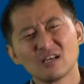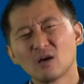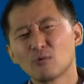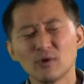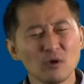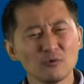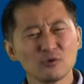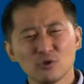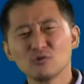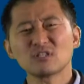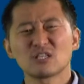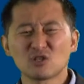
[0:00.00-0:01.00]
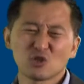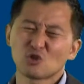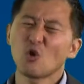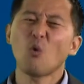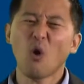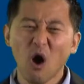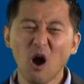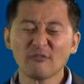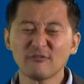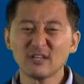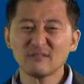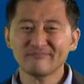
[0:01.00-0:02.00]
we don't use it so
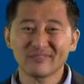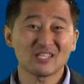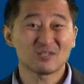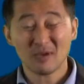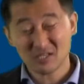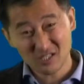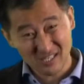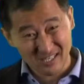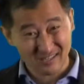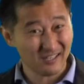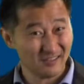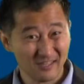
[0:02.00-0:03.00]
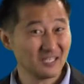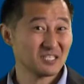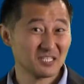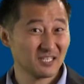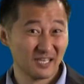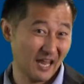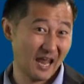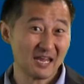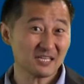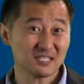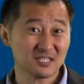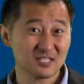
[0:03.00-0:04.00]
often, especially in this
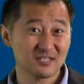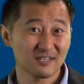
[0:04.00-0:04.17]
case.